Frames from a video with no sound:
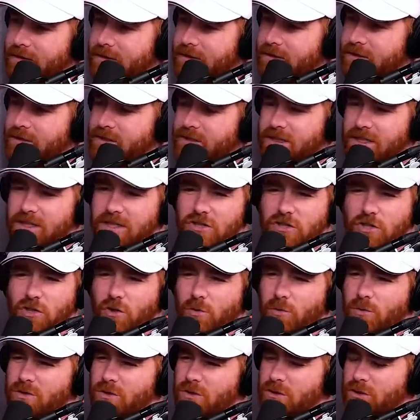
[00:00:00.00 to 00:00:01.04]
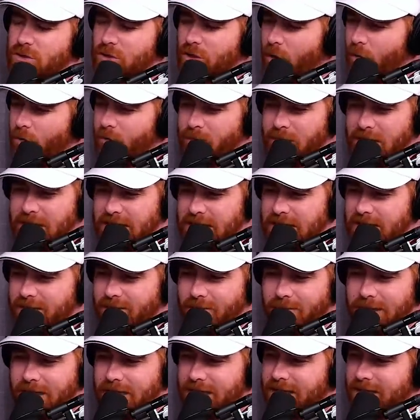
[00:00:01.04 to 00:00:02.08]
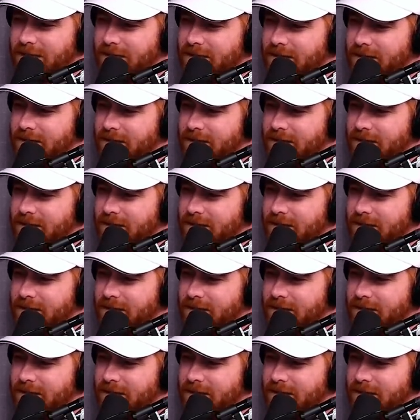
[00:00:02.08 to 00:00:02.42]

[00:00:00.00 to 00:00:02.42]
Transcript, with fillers: she, this girl was so mean to me.